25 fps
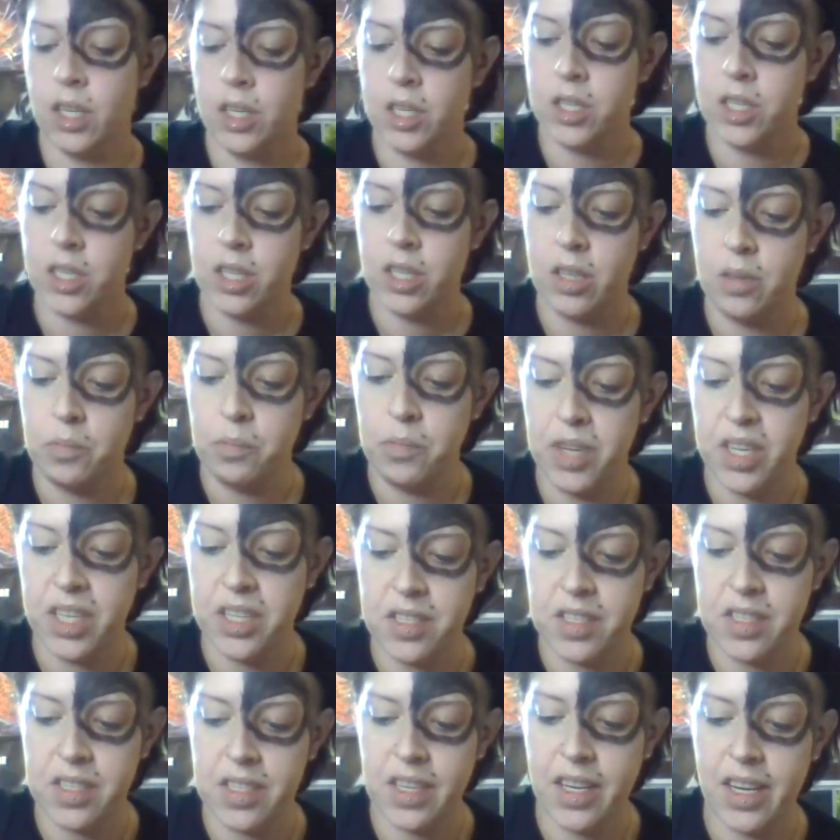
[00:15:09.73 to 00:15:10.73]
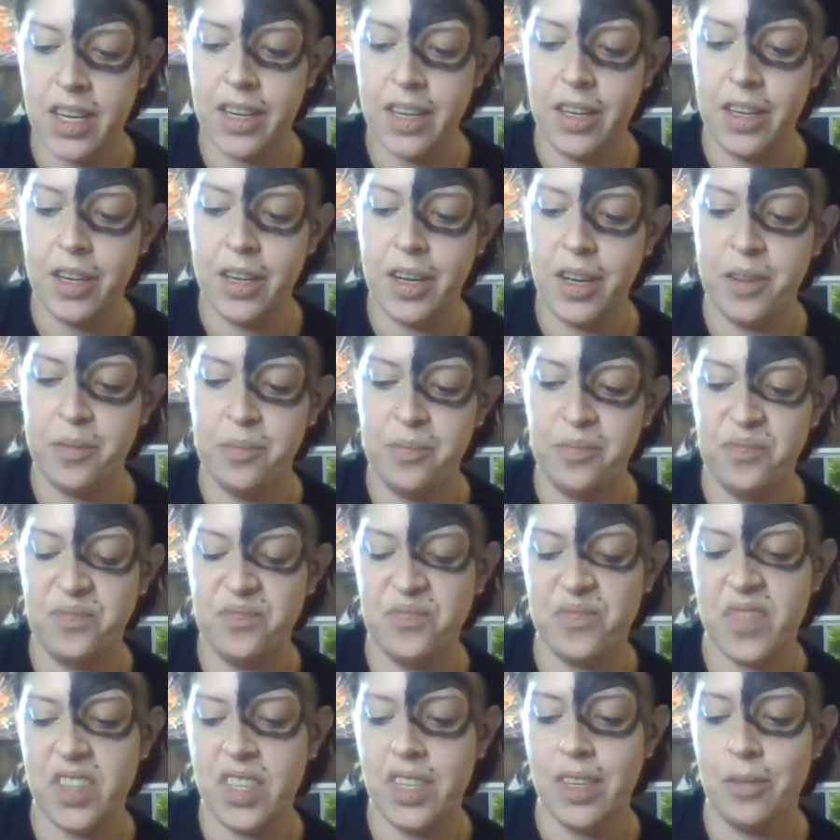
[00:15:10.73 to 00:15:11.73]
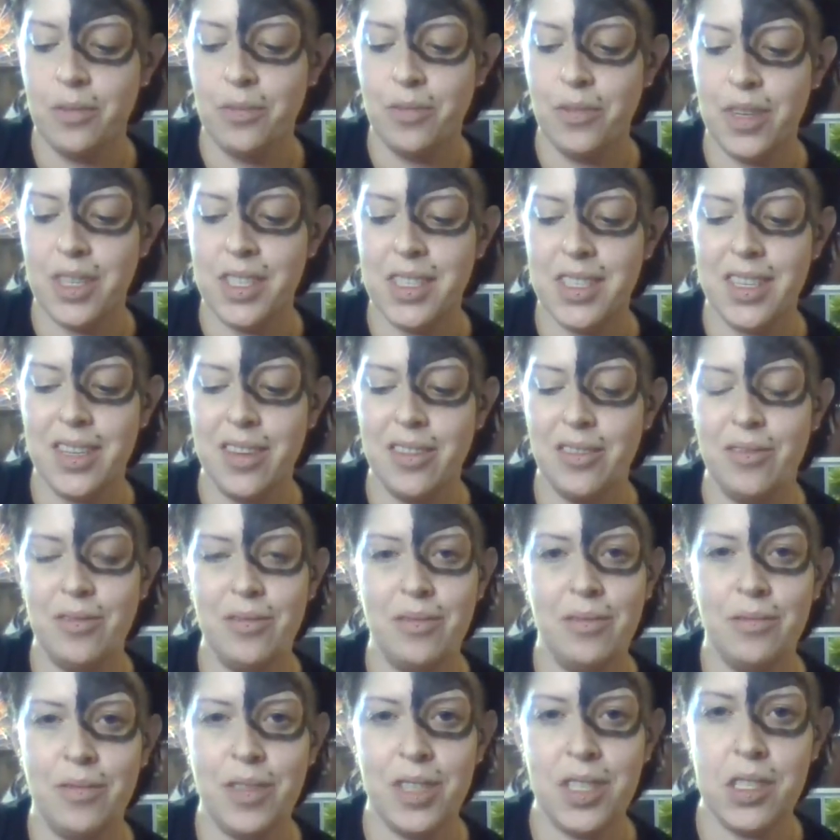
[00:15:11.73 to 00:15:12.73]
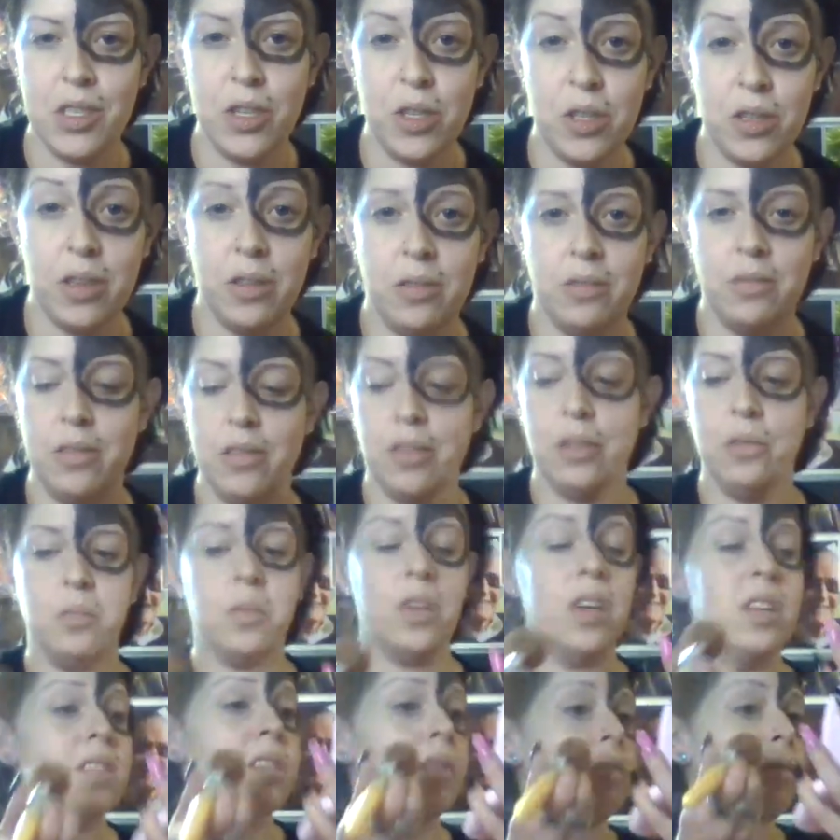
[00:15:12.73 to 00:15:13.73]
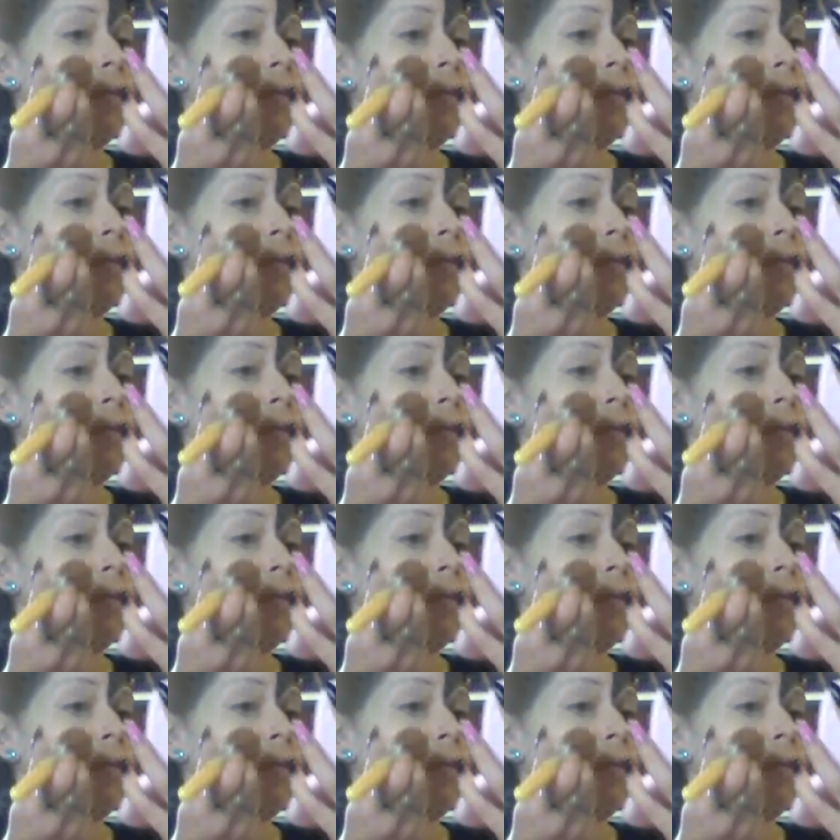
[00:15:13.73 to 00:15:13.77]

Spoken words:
She admits that, wasn't true. It was in